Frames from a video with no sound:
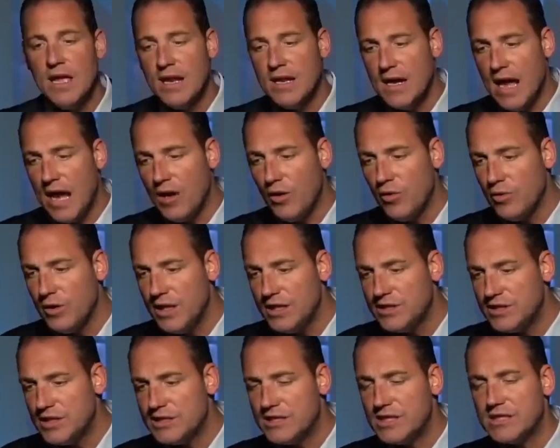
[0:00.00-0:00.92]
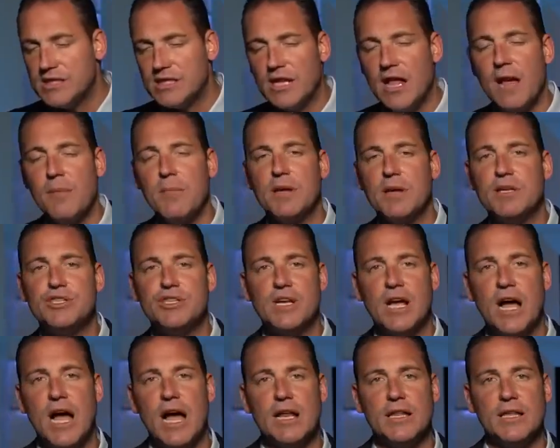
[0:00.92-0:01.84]
Not only is this Islamic
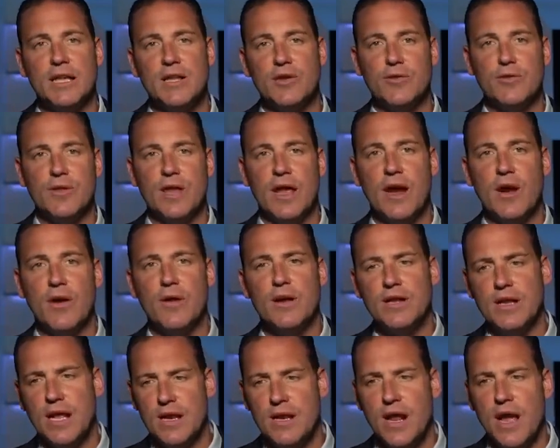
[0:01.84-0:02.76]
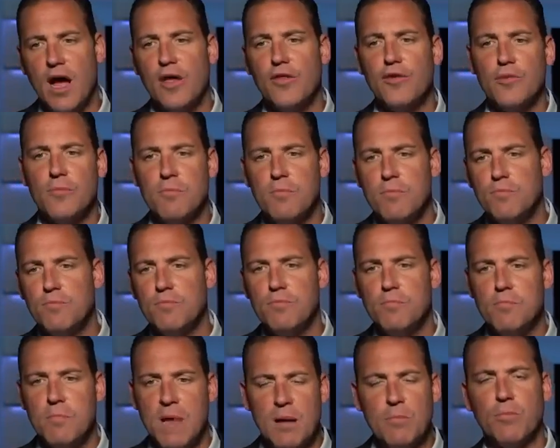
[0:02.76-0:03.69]
Jihad leader there and other
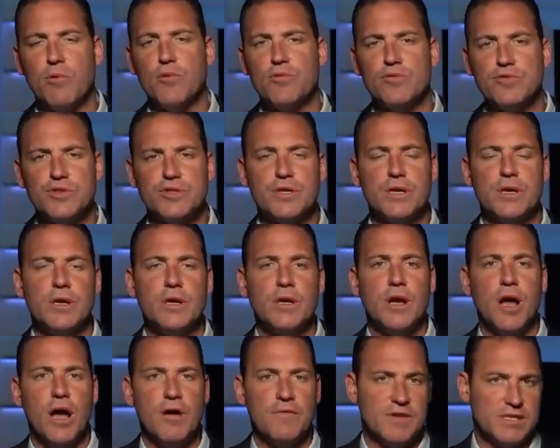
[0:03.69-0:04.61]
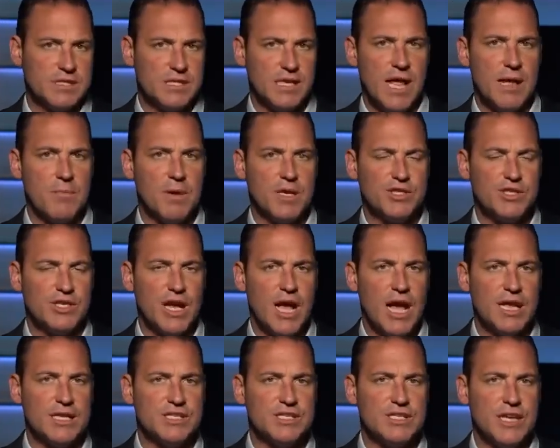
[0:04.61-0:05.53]
members of Islamic
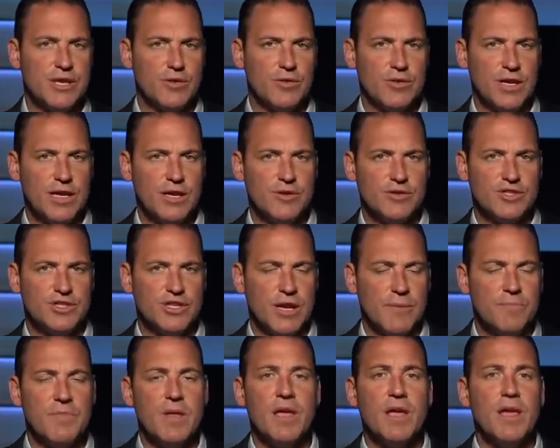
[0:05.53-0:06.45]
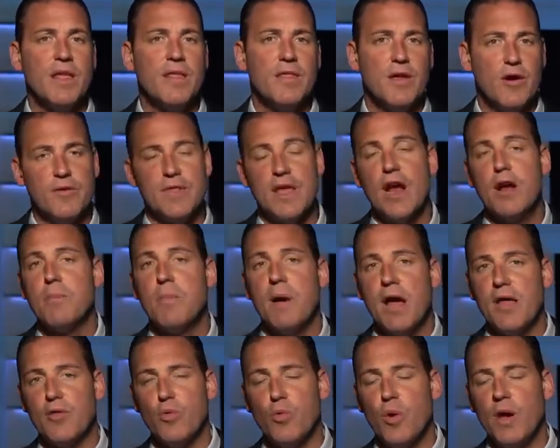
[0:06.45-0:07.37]
Jihad senior leadership, they're there,
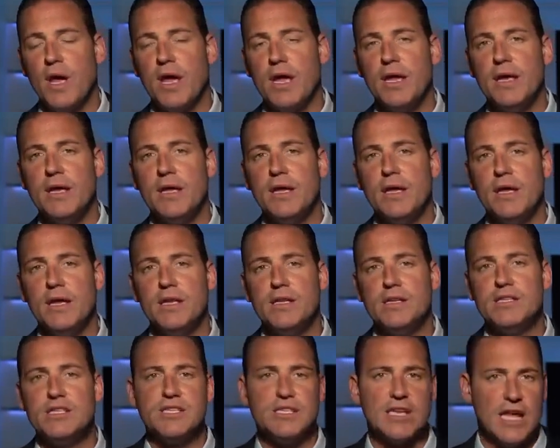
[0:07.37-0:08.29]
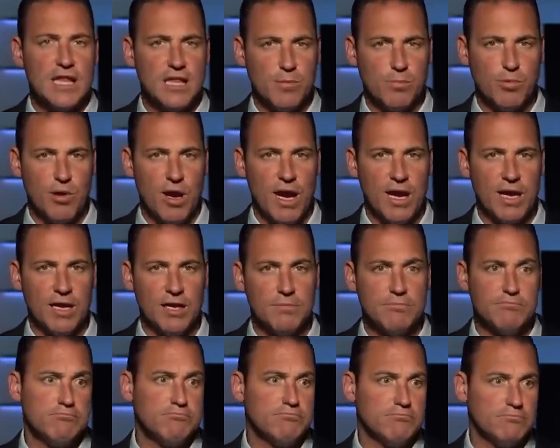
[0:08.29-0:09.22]
by the way,
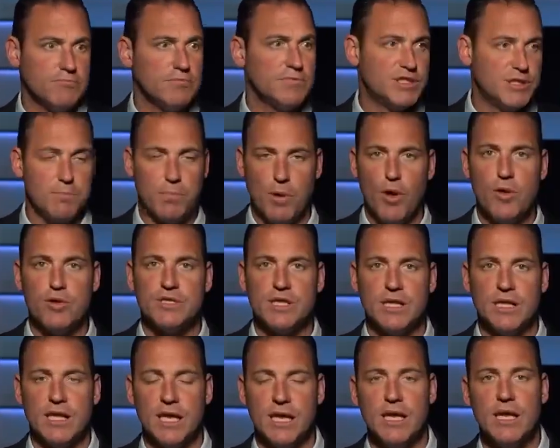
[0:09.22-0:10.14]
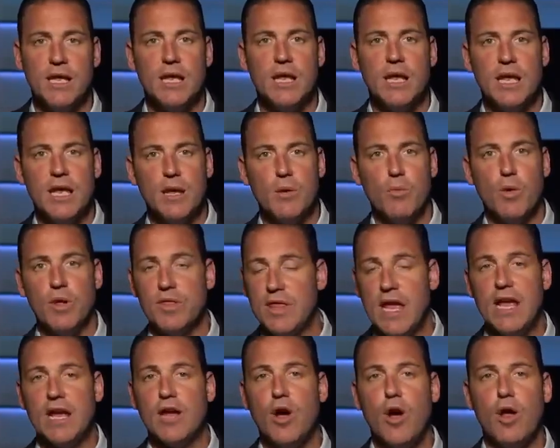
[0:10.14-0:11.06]
celebrating, supposedly, what
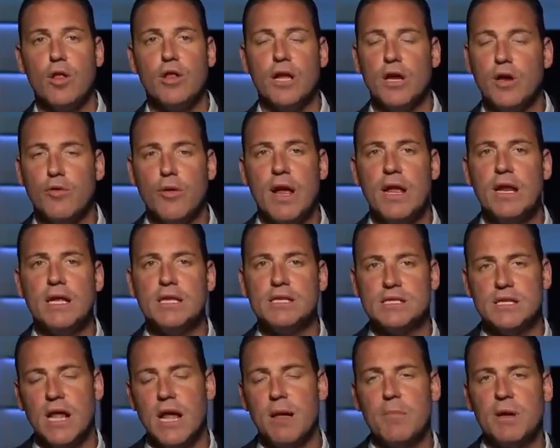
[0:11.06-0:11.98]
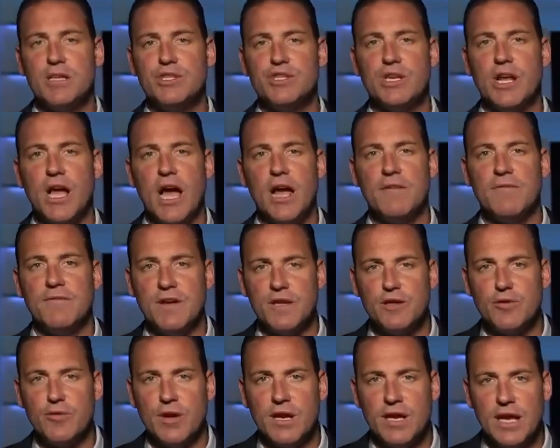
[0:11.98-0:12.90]
they call a great Islamic Jihad
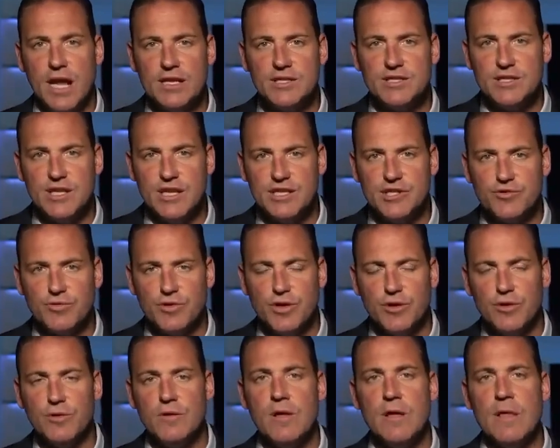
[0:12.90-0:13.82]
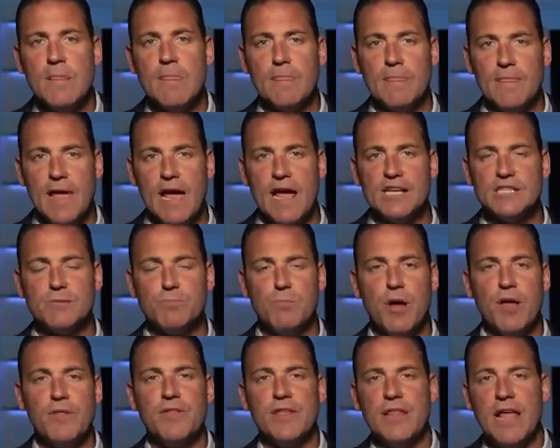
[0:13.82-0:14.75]
victory against Israel last
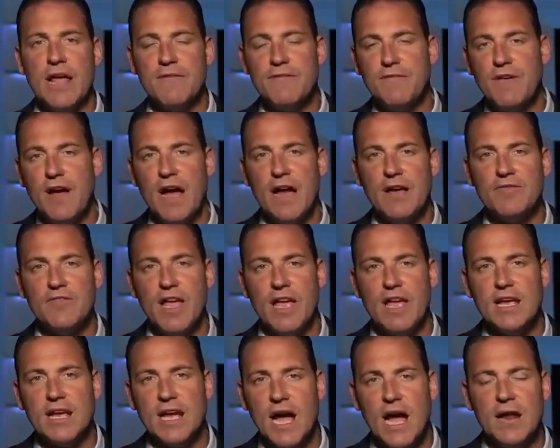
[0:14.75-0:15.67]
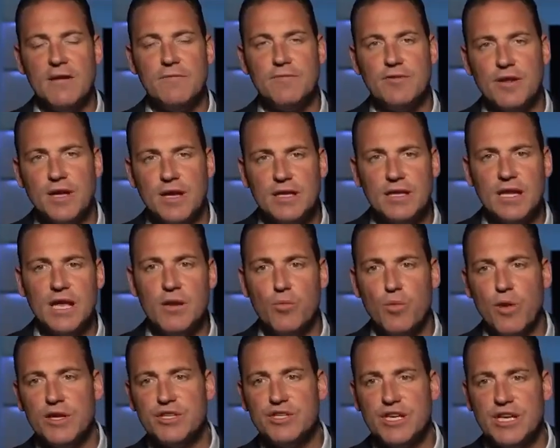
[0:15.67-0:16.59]
month in that 5-day conflict in
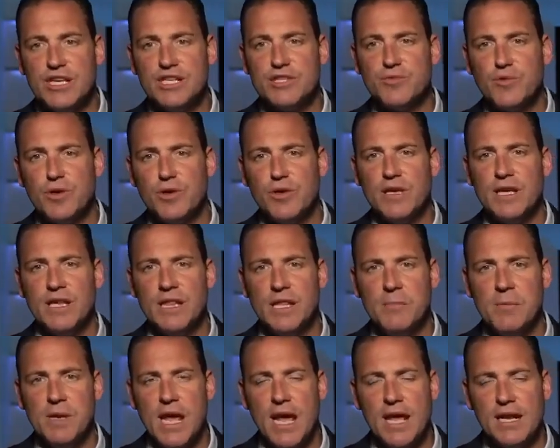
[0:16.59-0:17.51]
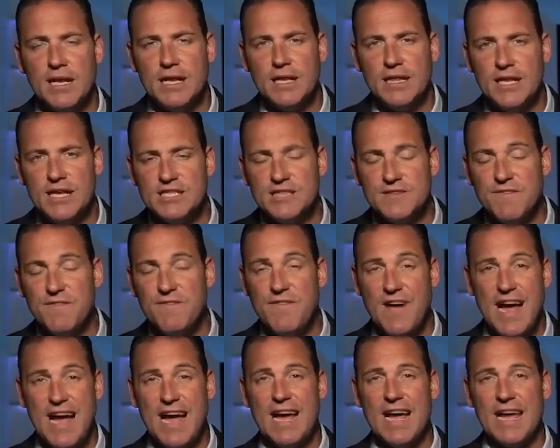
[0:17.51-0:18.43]
which Israel eliminated at least
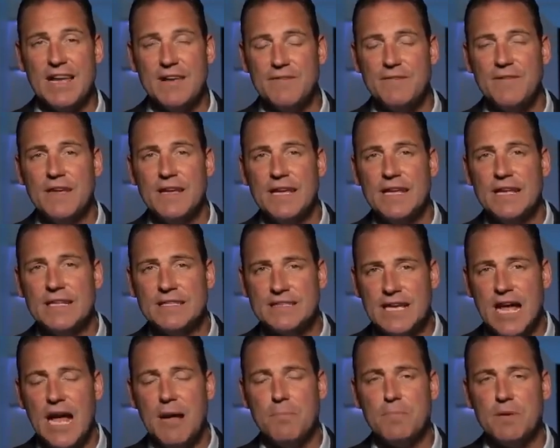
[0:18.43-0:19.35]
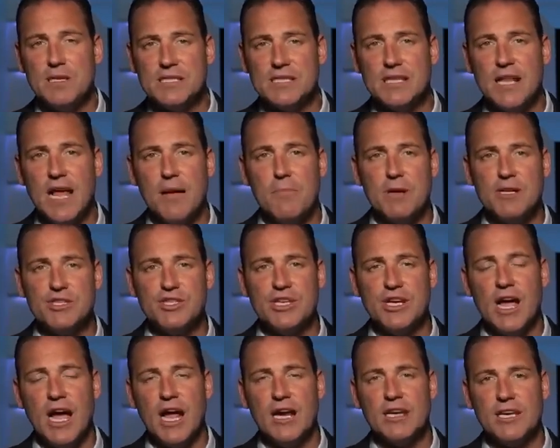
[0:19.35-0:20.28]
5 top Islamic
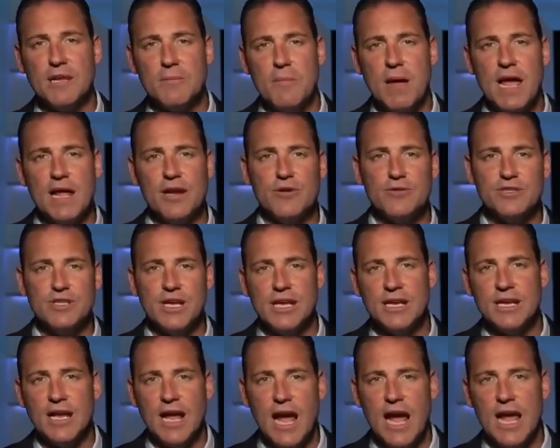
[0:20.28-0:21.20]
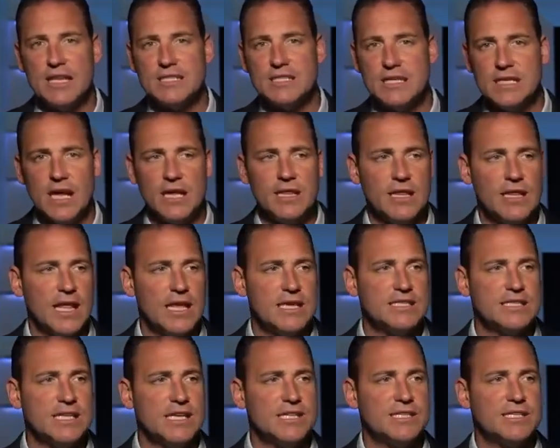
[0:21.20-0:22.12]
Jihad commanders in Gaza.
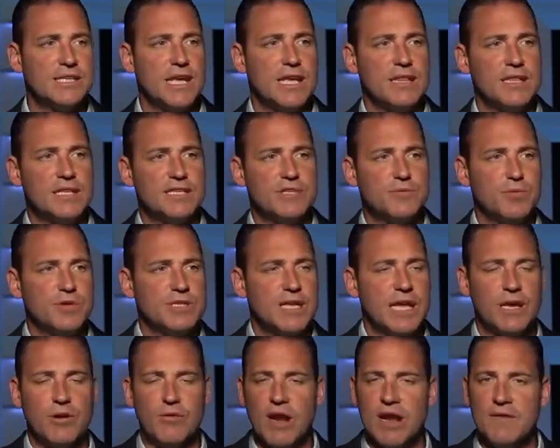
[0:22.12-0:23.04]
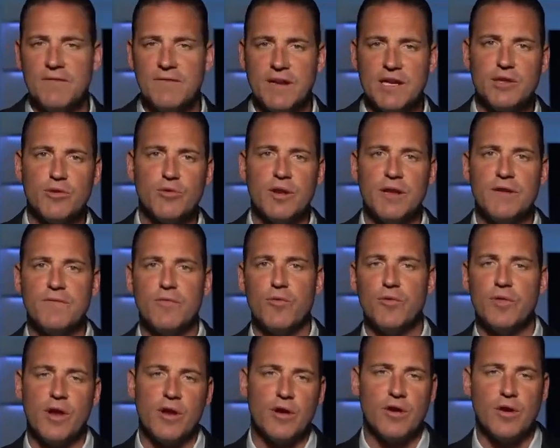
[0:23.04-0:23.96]
Nonetheless, they say this was a great victory for
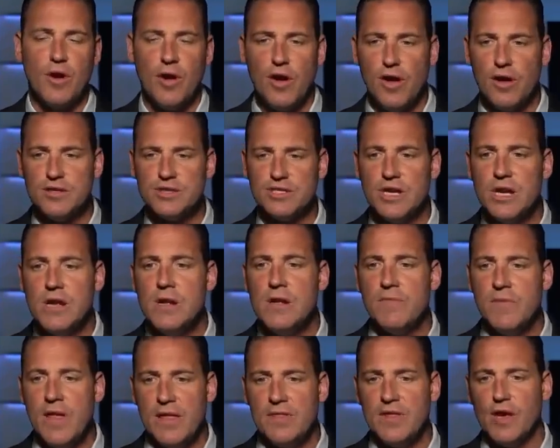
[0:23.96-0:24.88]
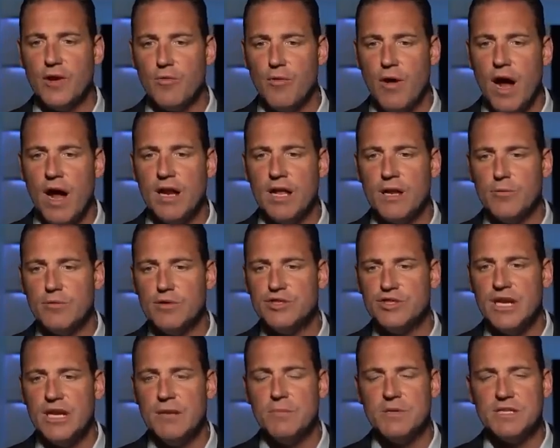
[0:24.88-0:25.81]
their cause, and the Iranian
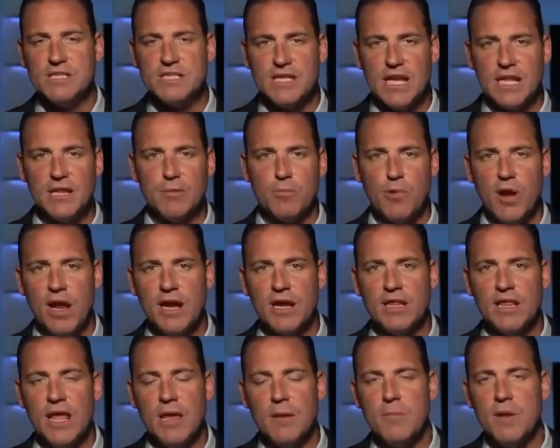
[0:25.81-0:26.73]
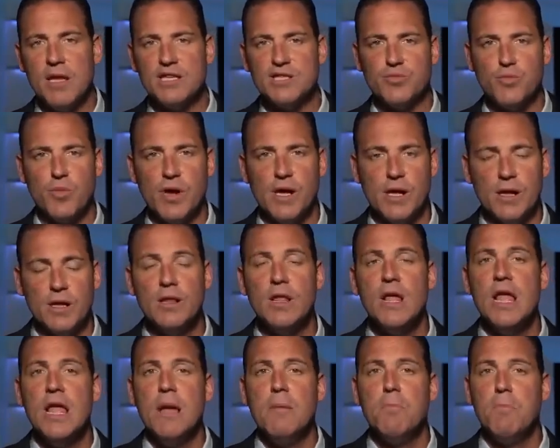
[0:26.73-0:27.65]
regime is celebrating them as well.
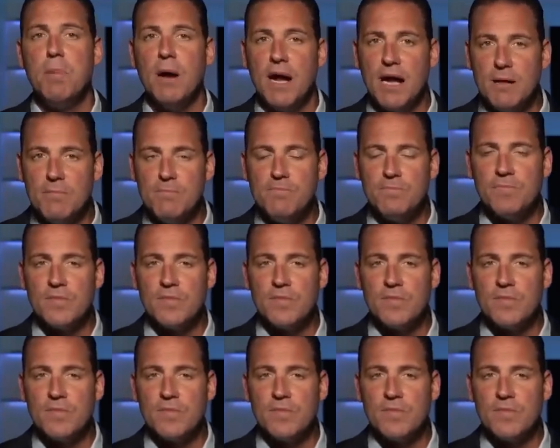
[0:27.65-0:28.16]
But